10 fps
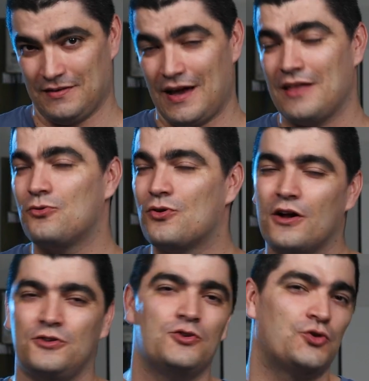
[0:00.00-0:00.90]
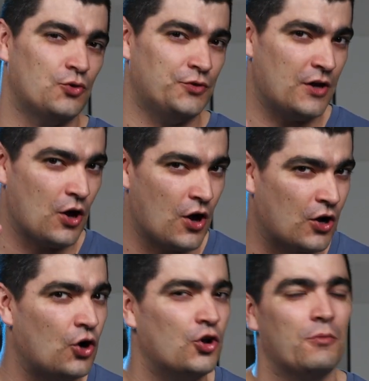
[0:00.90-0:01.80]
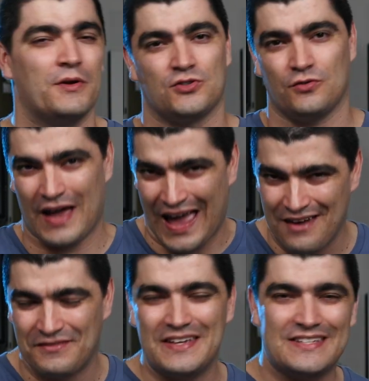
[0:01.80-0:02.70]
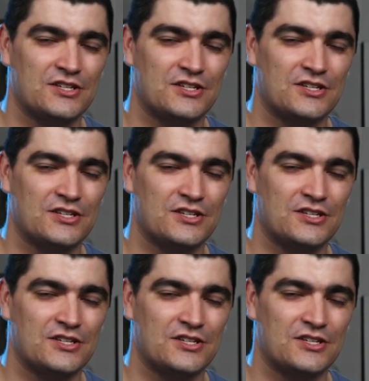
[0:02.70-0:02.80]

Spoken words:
and run you through the economics of having